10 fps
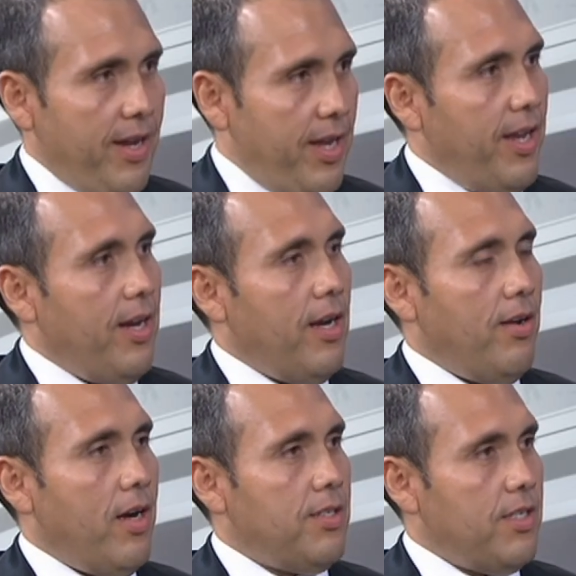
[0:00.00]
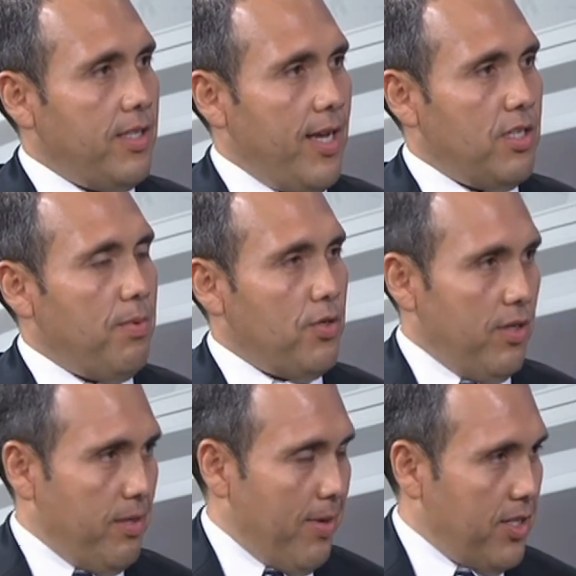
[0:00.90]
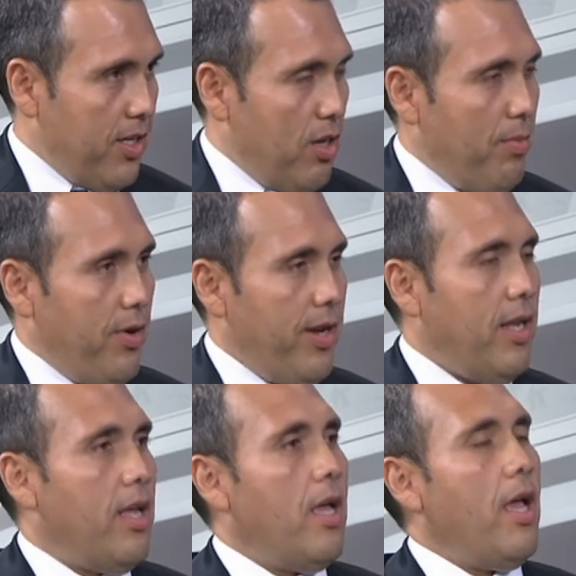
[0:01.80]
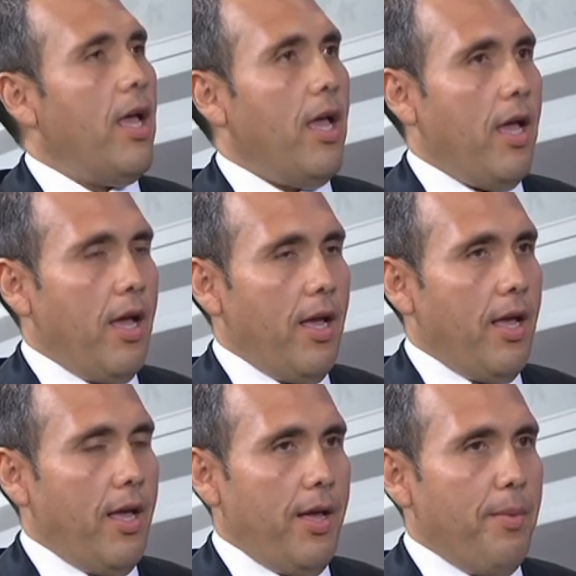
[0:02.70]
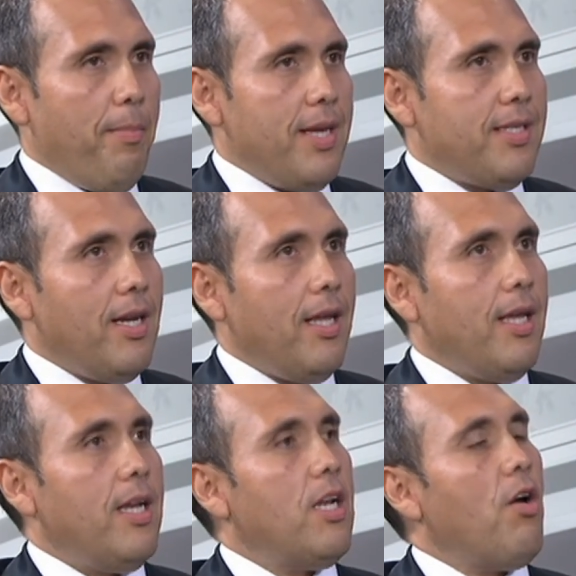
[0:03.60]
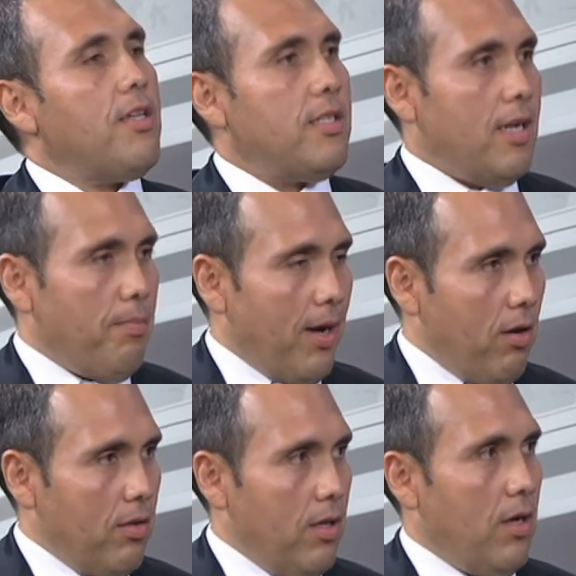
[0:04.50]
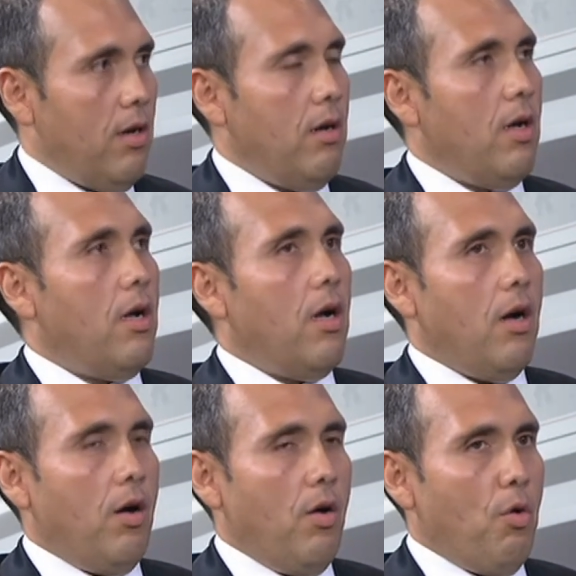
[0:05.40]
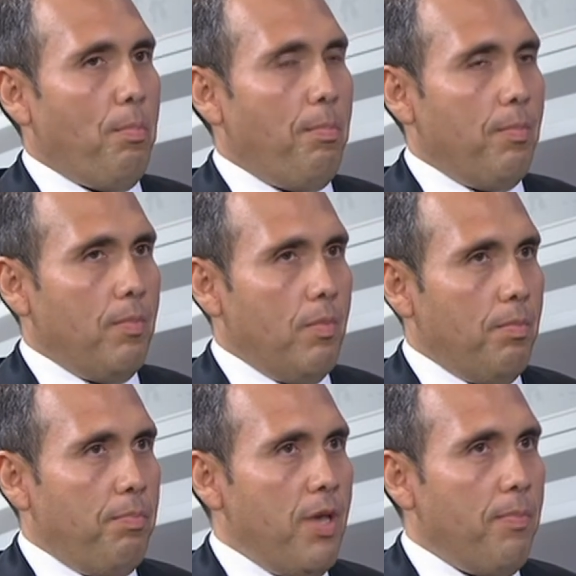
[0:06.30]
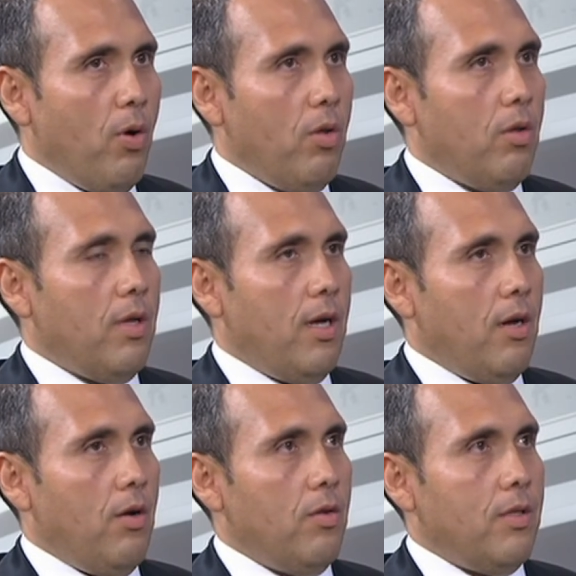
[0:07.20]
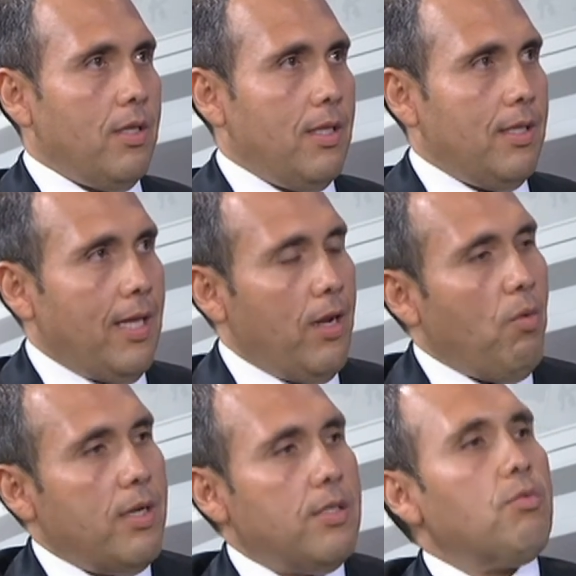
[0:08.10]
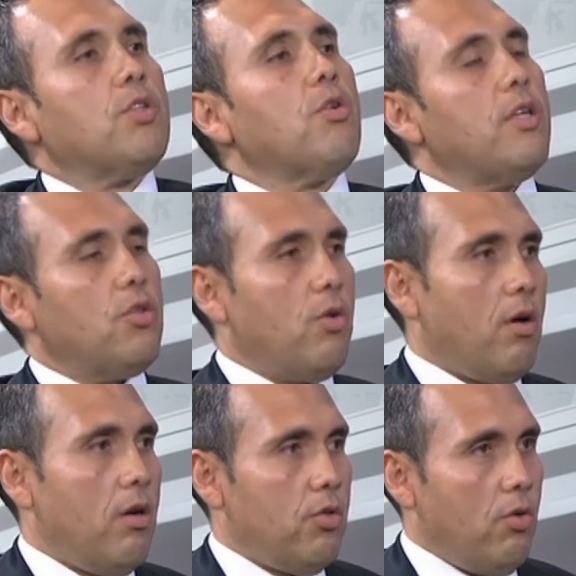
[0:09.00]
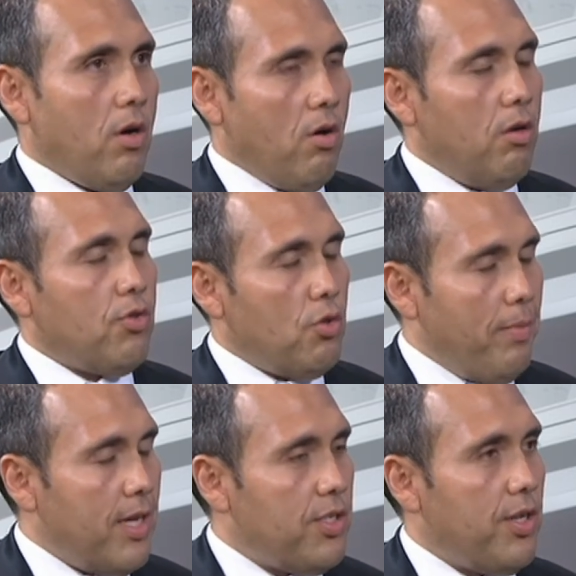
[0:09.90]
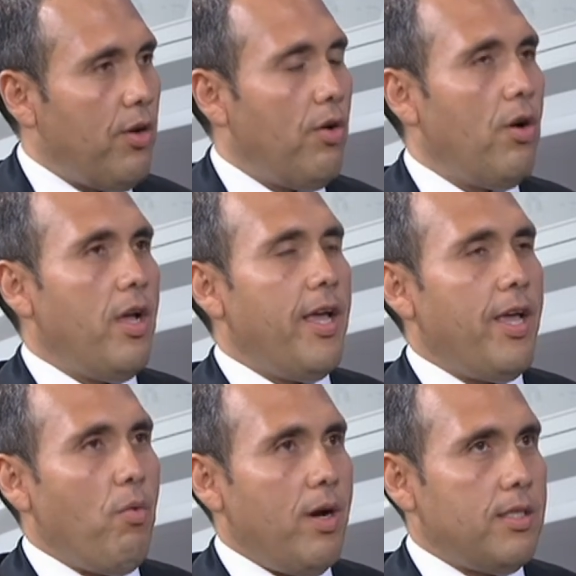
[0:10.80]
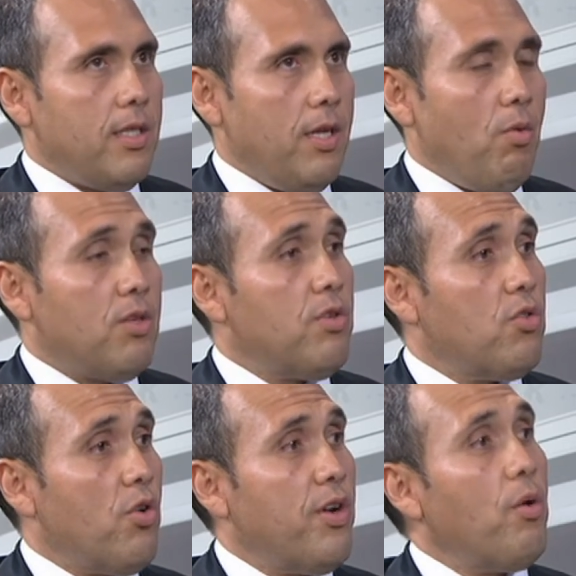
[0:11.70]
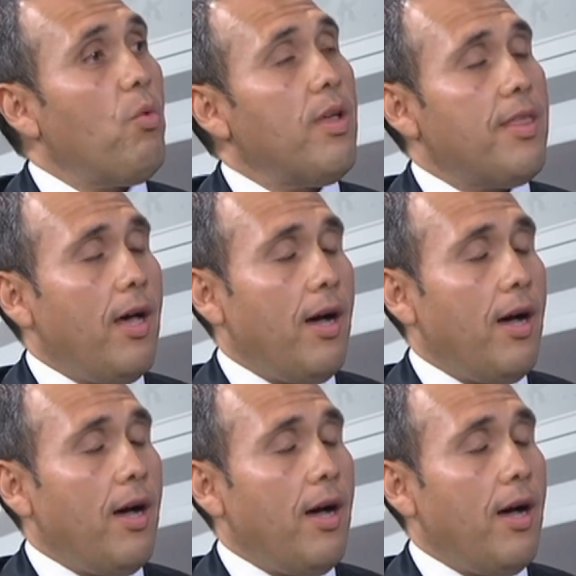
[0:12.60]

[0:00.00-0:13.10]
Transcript: here in the United States, especially the Mexican community, basically noticing about people that it was returning to our country, to Mexico. It was returning with